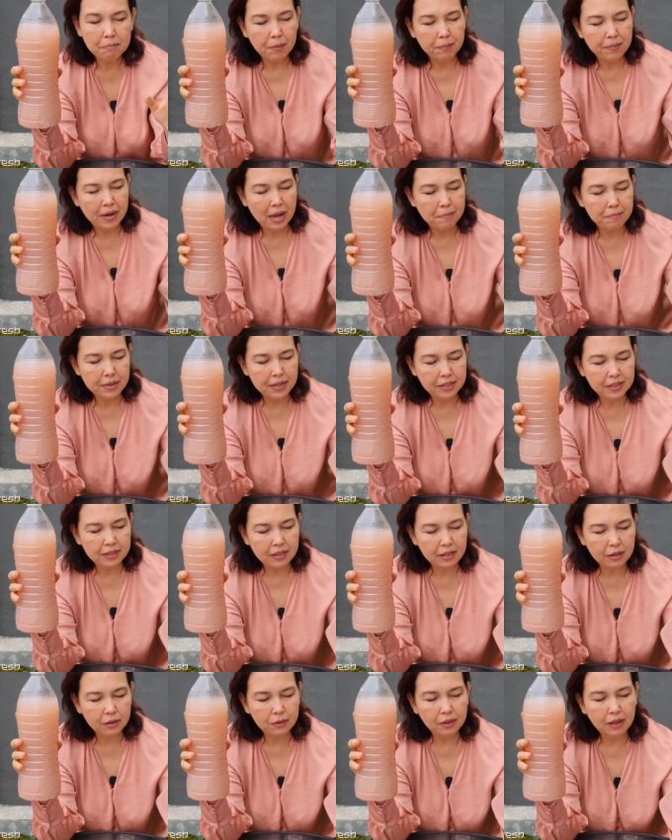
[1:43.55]
some of
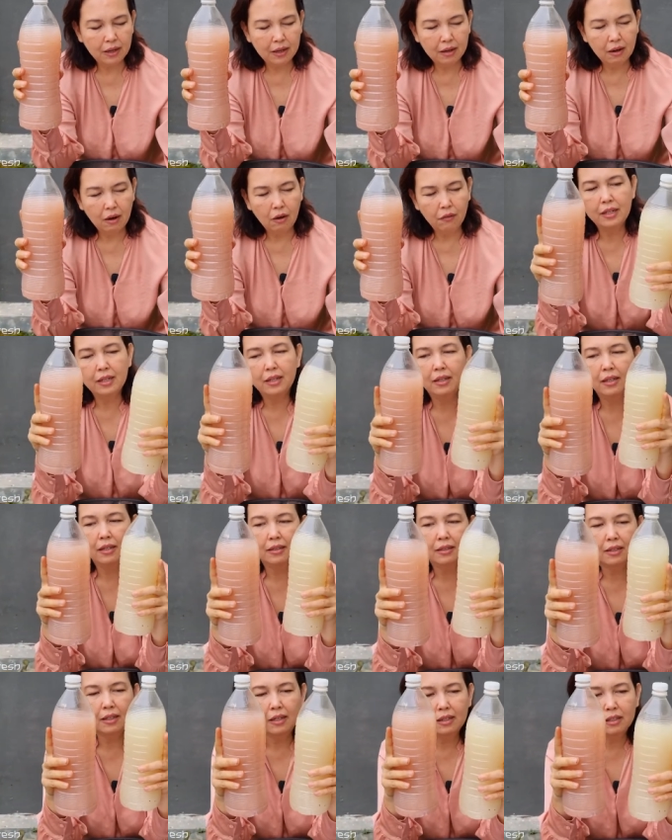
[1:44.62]
them is still
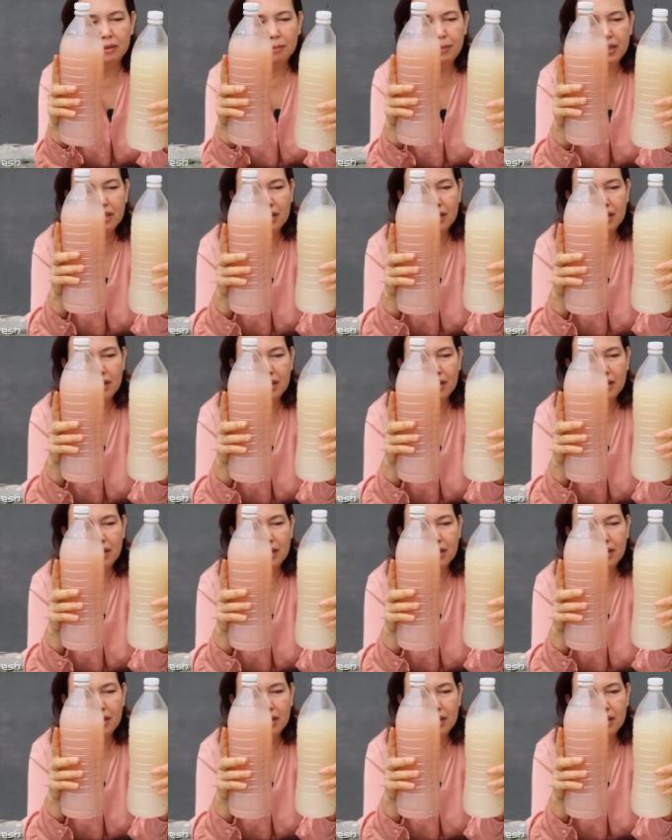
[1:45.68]
obviously is a